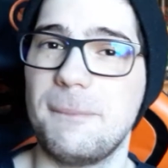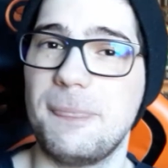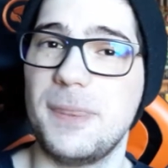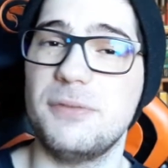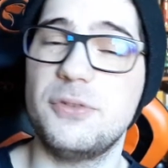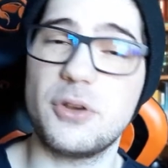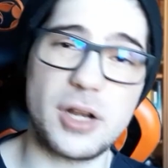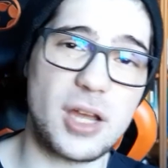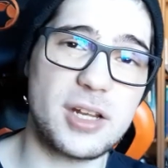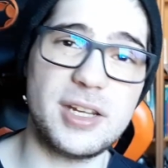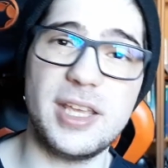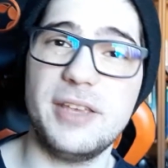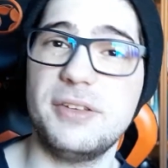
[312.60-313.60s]
If you're not
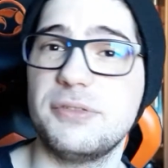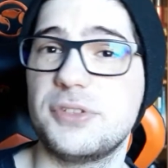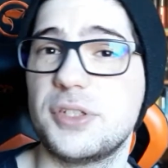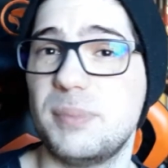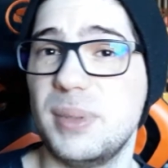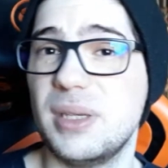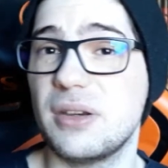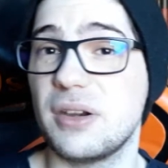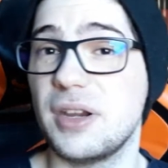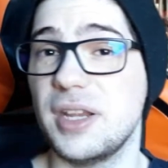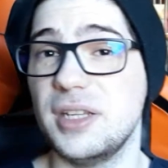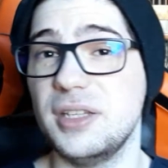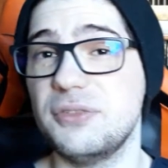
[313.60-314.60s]
a native speaker
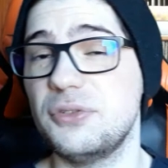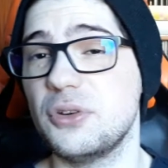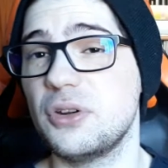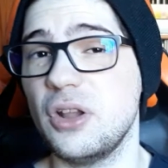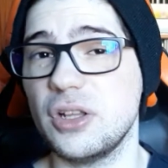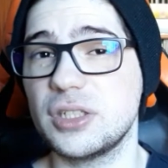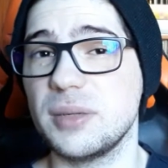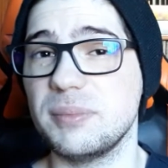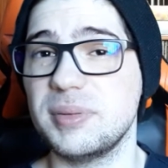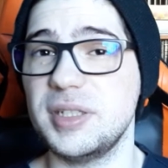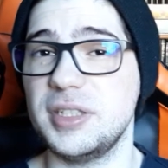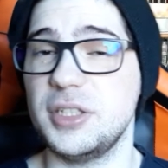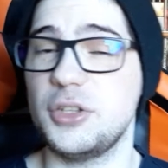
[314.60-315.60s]
and if you're not
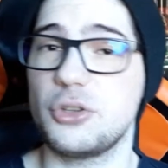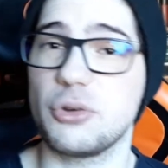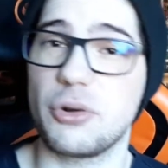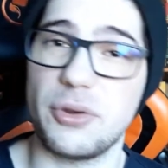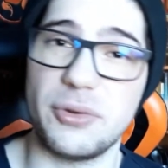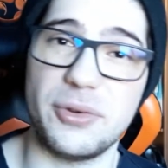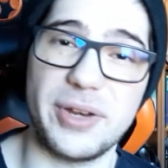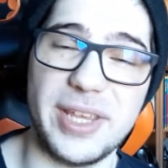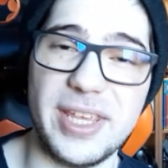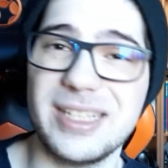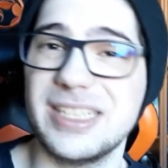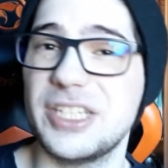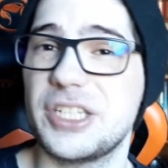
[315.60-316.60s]
completely sure on your
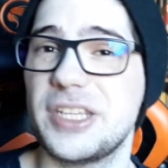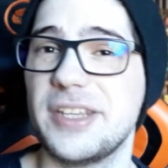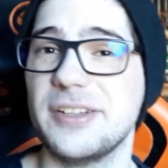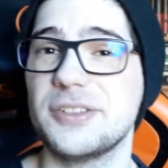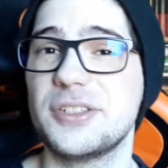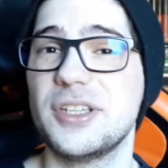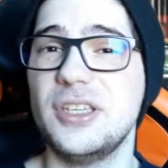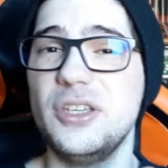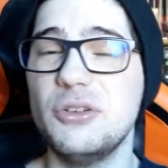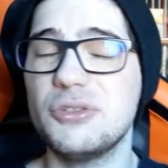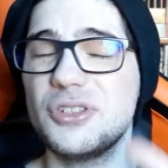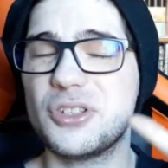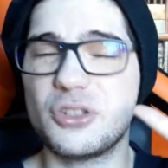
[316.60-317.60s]
English skills,
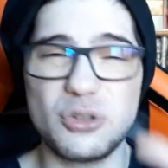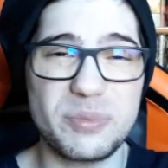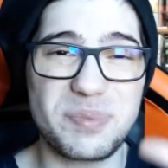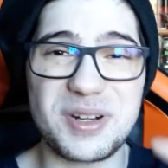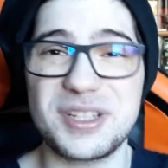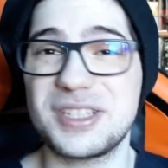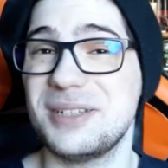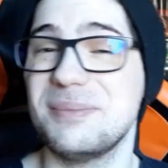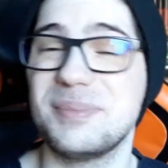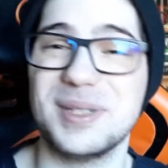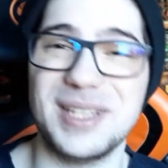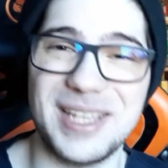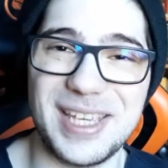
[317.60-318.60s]
use super
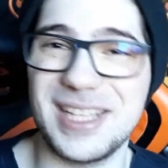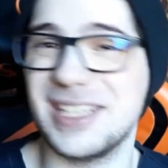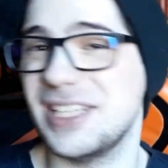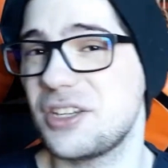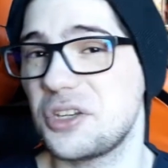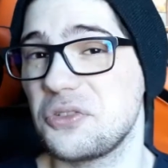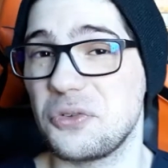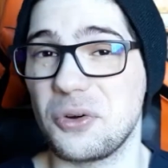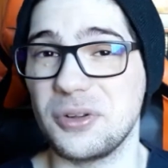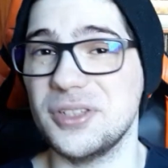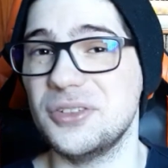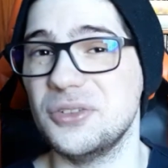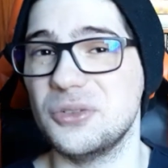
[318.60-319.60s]
simple English for
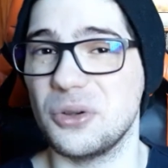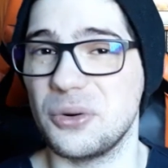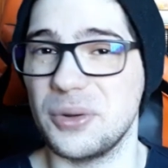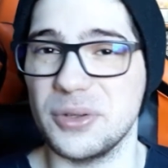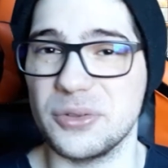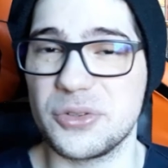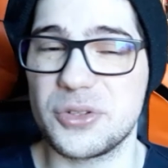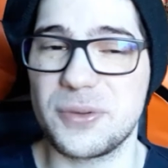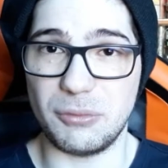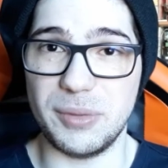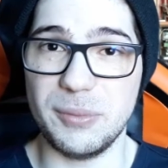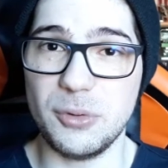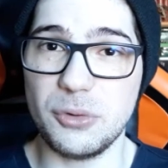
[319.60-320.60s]
the tutorials.
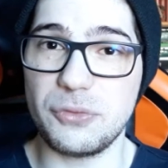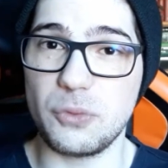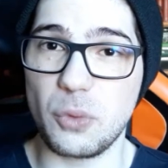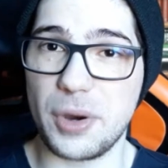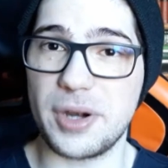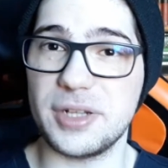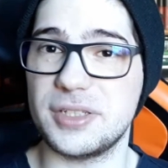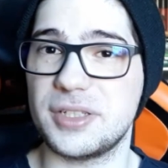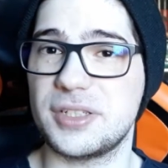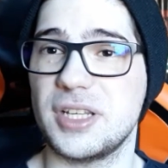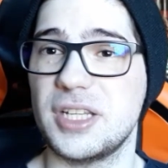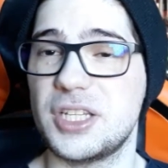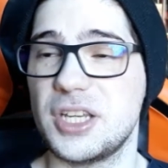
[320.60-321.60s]
Remove words
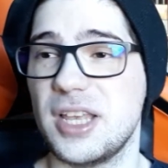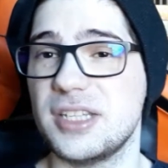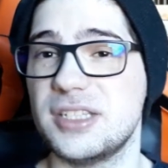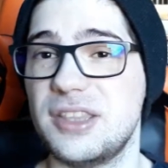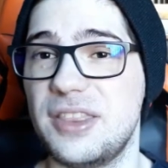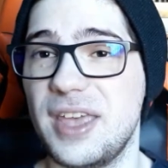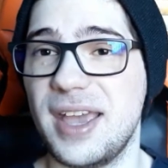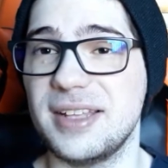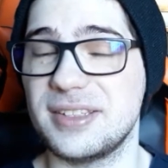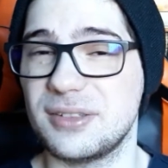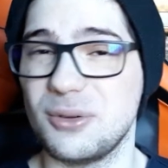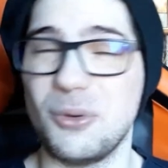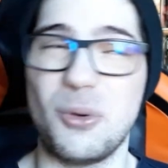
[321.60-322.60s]
such as
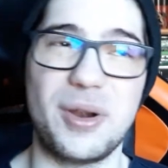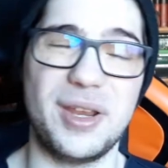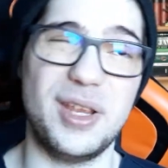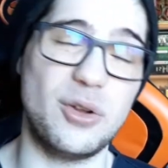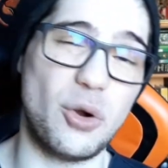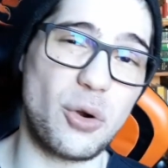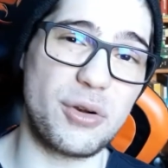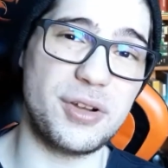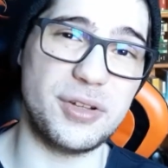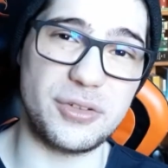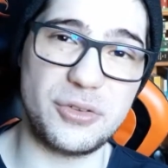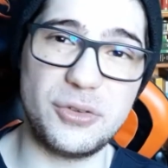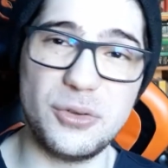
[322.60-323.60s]
that or in
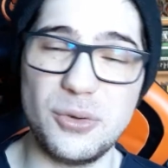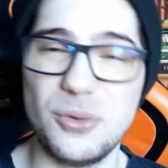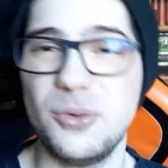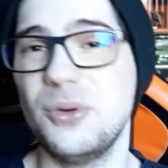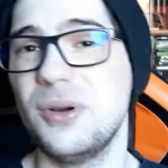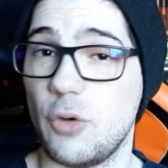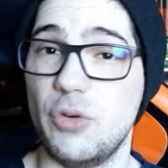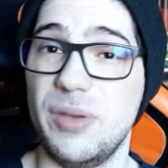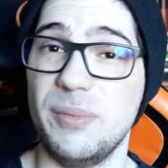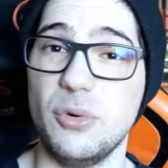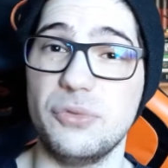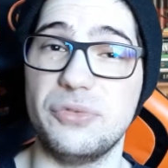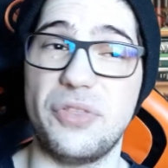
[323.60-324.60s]
order to.
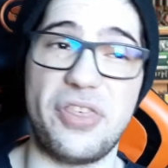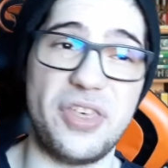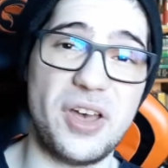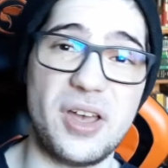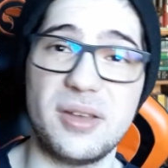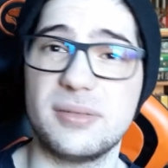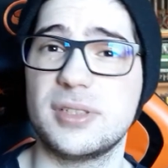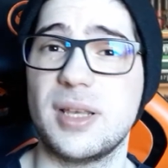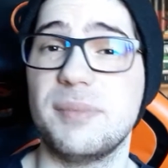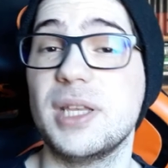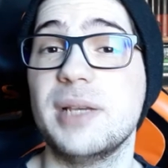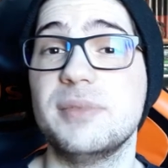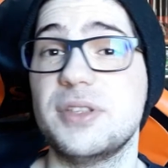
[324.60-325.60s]
Remove the.
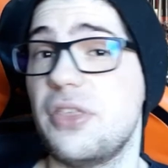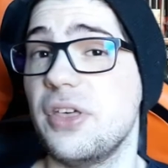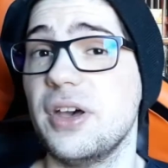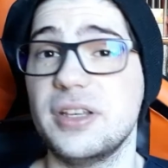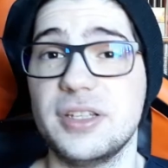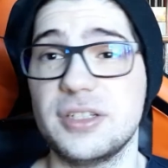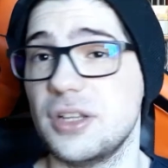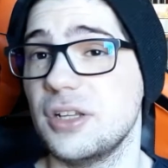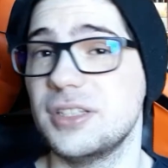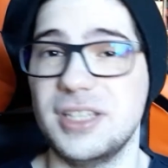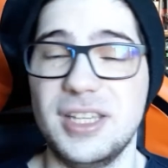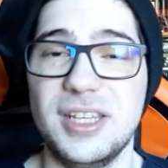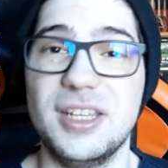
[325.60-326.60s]
Sometimes the is
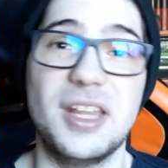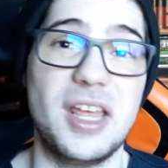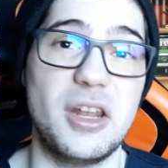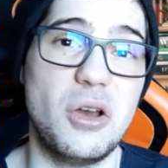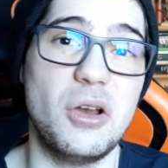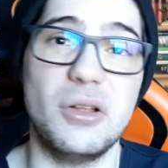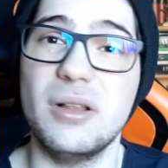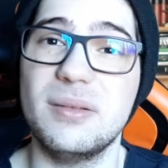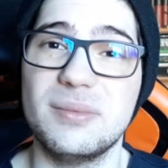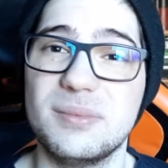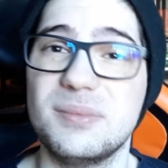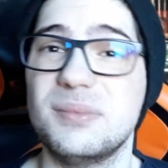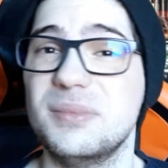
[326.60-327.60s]
not needed at all,
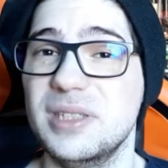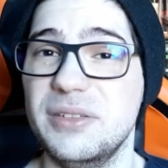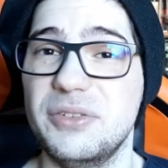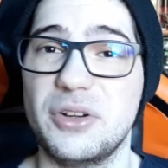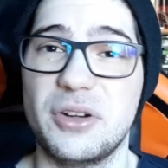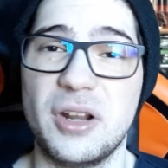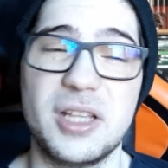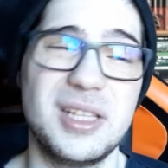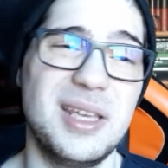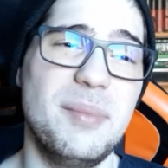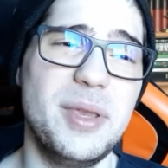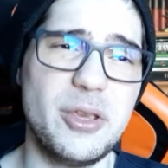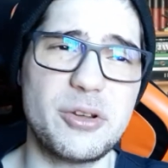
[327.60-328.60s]
believe it or
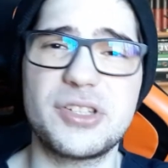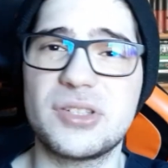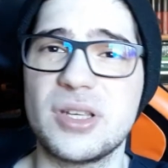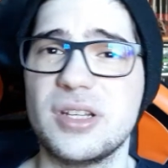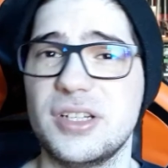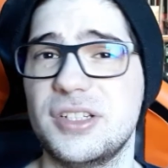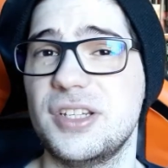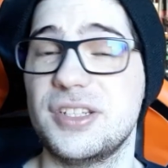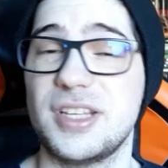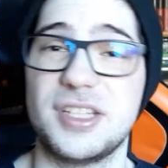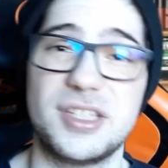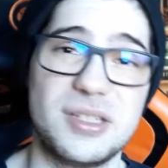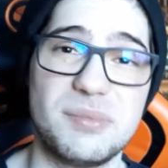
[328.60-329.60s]
not. Make your sentences
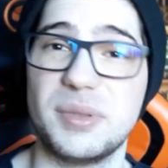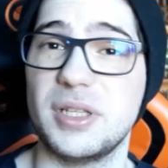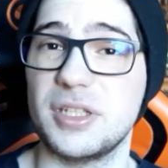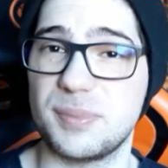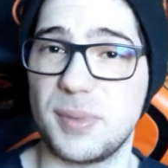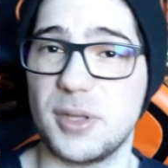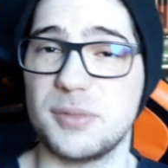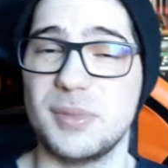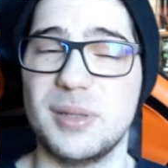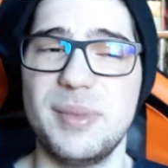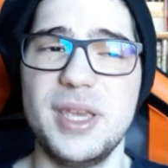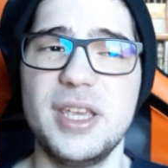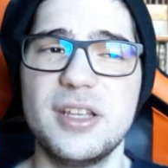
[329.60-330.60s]
as simple as possible.
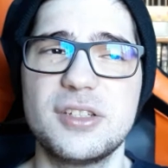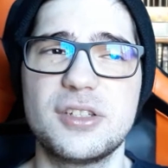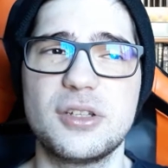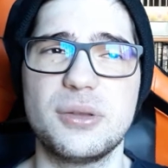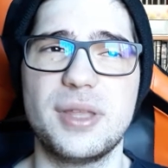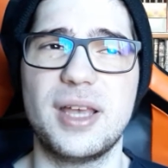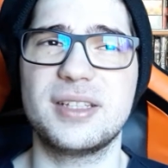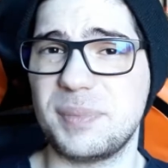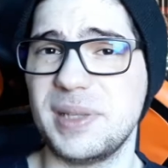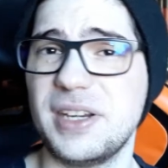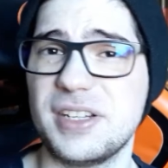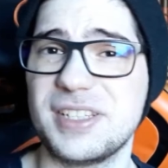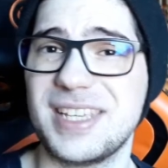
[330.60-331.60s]
Make it so that
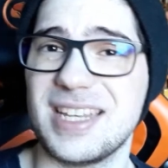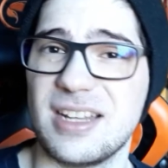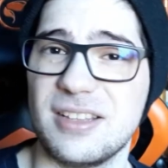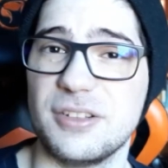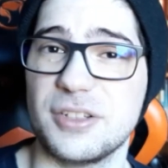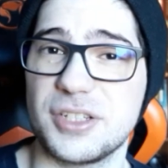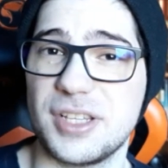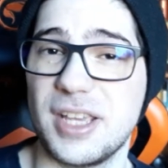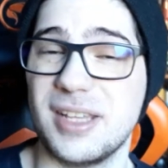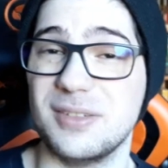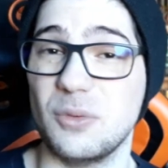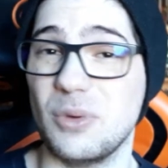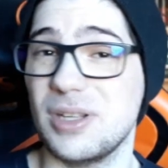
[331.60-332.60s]
players can
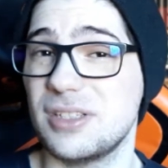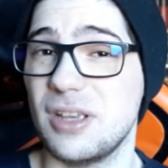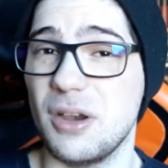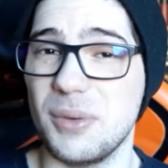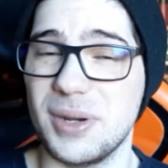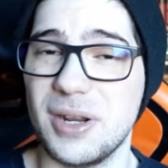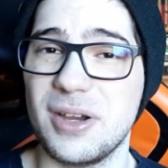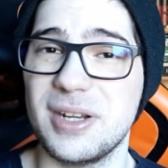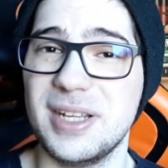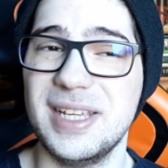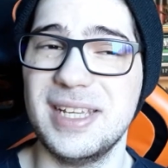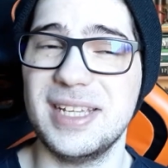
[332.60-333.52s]
understand what's going on.